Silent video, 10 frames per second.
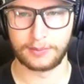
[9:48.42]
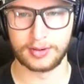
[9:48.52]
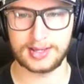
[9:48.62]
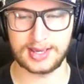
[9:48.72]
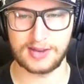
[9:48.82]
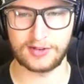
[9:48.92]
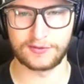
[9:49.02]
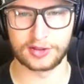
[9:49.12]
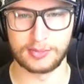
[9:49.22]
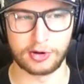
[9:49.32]
pretty even
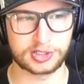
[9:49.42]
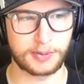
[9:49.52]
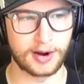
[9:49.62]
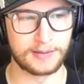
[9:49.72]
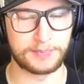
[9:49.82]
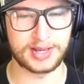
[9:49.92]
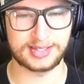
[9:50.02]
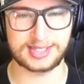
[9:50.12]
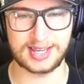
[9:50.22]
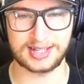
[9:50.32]
for the most part.
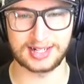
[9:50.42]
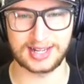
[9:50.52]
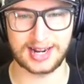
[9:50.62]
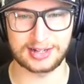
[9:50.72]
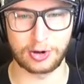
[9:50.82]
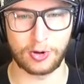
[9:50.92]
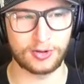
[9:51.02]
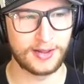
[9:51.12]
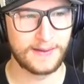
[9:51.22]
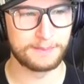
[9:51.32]
BC gonna get a
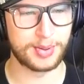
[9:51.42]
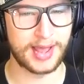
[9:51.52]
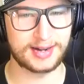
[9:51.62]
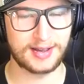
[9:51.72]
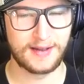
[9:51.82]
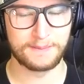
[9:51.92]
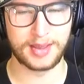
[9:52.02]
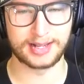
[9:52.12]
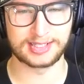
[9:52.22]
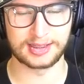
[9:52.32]
goal. Benn
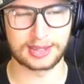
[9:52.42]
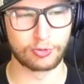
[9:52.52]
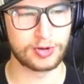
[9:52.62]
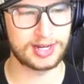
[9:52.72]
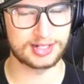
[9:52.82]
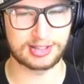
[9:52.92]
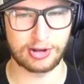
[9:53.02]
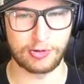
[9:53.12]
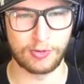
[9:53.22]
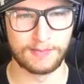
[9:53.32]
makes it 3 to
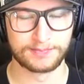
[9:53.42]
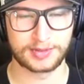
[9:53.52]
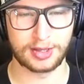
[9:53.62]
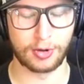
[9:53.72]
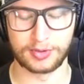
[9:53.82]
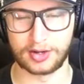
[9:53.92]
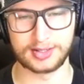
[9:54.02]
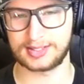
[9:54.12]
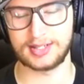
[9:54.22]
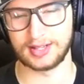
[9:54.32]
2. Yo,
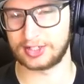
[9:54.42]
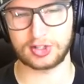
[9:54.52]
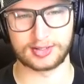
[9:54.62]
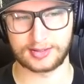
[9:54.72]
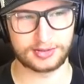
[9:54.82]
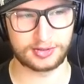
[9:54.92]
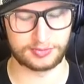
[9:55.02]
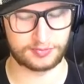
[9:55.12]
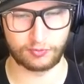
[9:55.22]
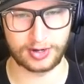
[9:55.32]
honestly, let's just,
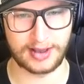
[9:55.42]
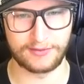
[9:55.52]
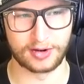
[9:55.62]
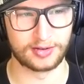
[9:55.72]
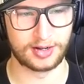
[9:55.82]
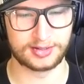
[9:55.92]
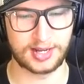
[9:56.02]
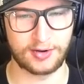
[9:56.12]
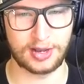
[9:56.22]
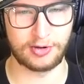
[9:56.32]
whatever.
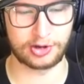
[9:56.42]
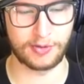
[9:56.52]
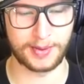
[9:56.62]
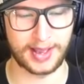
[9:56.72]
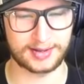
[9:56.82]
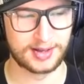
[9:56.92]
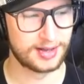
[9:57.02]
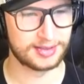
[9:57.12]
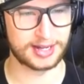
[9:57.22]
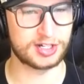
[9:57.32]
Ontario and Quebec,
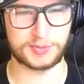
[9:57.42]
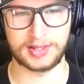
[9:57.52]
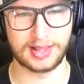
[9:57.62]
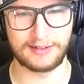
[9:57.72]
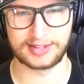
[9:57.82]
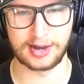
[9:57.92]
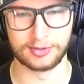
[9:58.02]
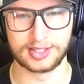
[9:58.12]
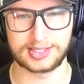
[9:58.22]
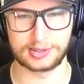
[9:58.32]
they can just be left
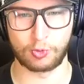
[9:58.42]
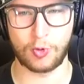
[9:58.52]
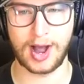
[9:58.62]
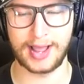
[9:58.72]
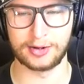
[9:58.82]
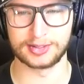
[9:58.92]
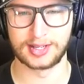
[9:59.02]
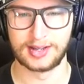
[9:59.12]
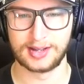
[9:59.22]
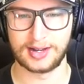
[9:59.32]
out. This is wild.
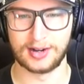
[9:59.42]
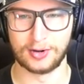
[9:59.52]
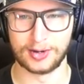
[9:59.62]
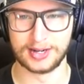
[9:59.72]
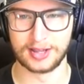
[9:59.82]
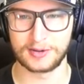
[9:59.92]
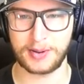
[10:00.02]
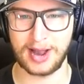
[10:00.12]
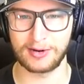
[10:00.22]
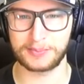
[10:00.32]
Oh, another
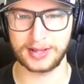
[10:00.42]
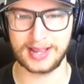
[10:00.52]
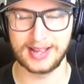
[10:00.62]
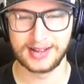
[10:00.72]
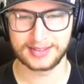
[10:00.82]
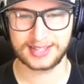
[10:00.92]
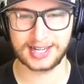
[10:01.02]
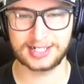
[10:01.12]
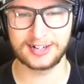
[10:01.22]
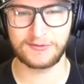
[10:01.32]
power play?
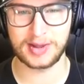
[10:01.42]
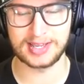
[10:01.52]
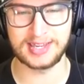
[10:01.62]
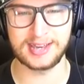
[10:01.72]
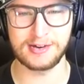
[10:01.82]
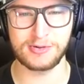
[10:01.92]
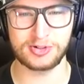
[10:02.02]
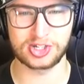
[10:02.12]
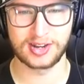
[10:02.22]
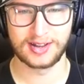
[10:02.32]
That could have been
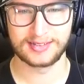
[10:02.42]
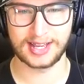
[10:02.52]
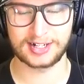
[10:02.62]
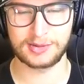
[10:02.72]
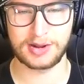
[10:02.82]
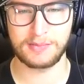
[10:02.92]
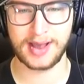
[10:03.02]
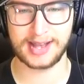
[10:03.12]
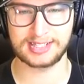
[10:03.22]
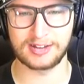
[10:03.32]
huge. That could have been
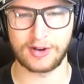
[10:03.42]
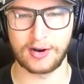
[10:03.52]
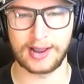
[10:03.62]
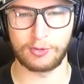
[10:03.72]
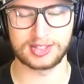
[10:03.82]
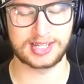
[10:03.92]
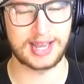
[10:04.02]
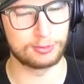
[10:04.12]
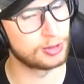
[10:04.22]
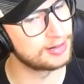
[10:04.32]
massive. All right, once
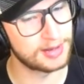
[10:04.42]
again, one